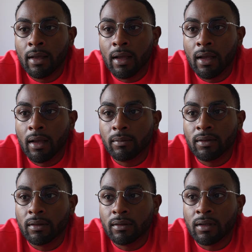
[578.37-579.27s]
um,
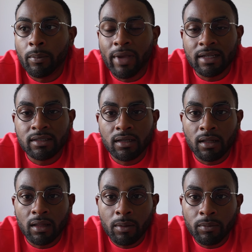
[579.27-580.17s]
come back to
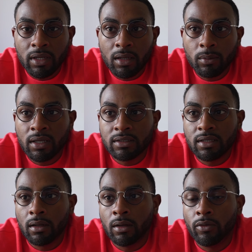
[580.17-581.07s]
Colombia because
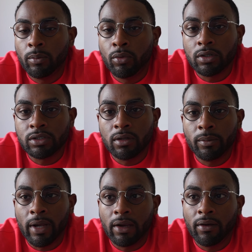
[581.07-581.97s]
they're gonna report you to
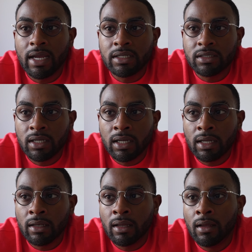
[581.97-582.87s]

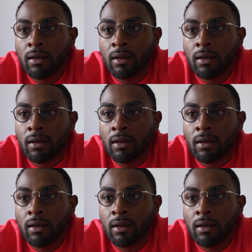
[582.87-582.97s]
migration